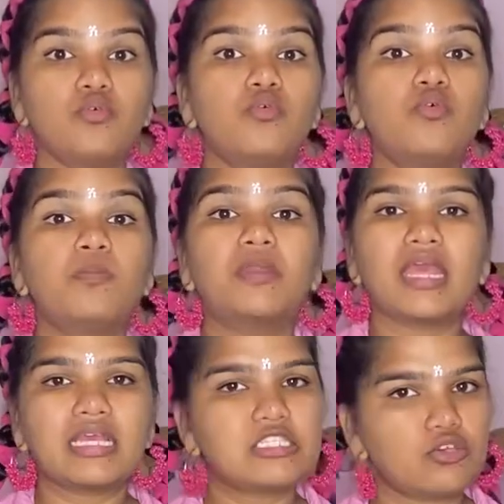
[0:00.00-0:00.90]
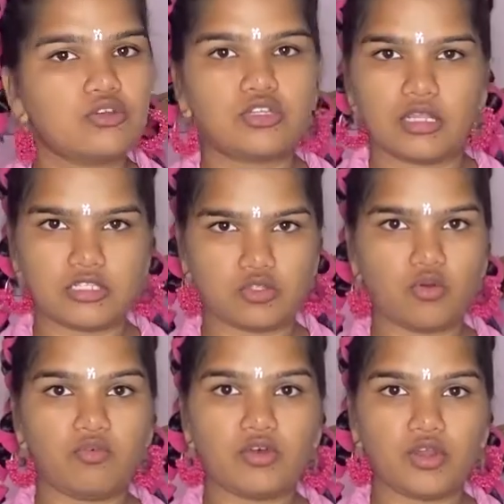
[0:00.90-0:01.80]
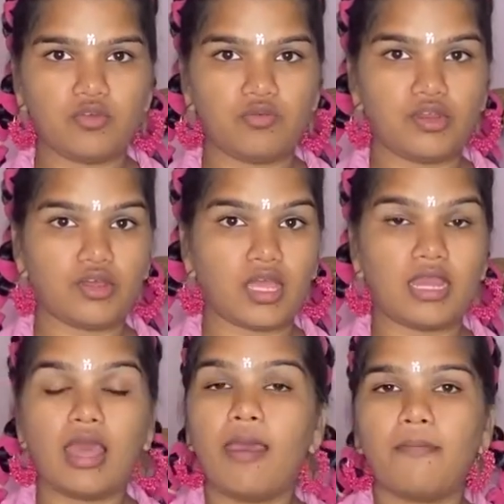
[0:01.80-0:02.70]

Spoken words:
who breaks your trust over and over again.